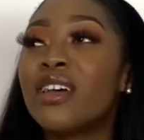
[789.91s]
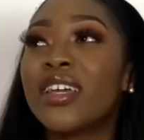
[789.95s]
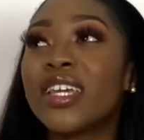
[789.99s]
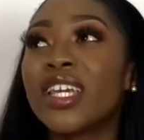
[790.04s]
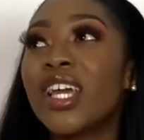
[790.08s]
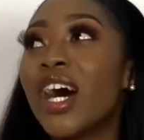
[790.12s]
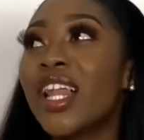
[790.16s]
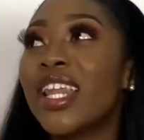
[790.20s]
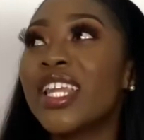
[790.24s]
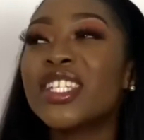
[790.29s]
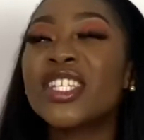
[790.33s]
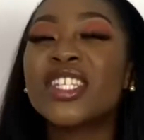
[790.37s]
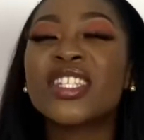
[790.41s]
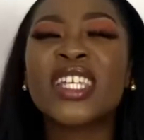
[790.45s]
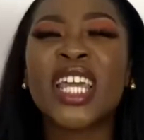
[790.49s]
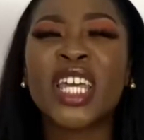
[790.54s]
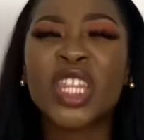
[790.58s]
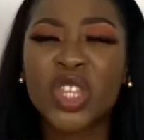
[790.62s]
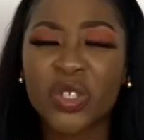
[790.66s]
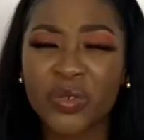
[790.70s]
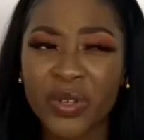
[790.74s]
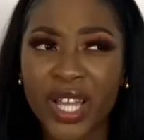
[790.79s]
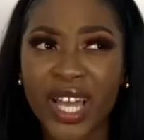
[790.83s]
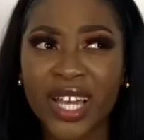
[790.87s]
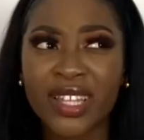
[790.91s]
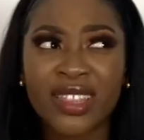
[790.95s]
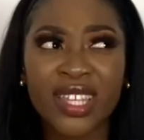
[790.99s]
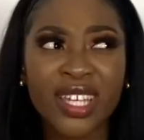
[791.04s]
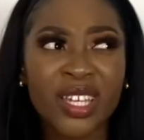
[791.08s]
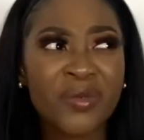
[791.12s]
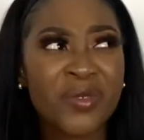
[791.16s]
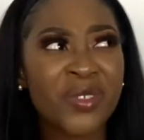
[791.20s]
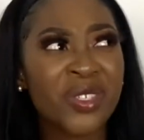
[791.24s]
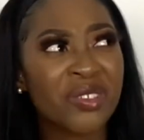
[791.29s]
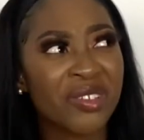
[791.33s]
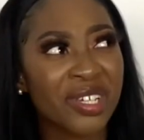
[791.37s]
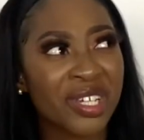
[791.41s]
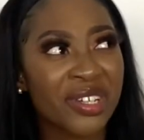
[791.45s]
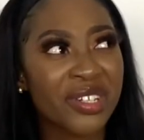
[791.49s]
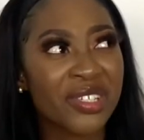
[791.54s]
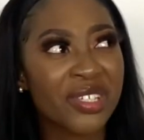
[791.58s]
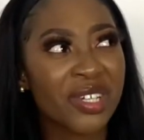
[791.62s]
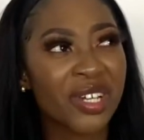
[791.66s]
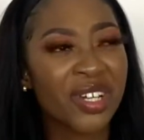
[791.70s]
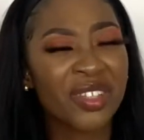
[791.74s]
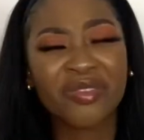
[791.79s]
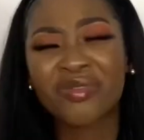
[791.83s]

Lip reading: Yeah, let's just say 3. I think it was 2 years ago.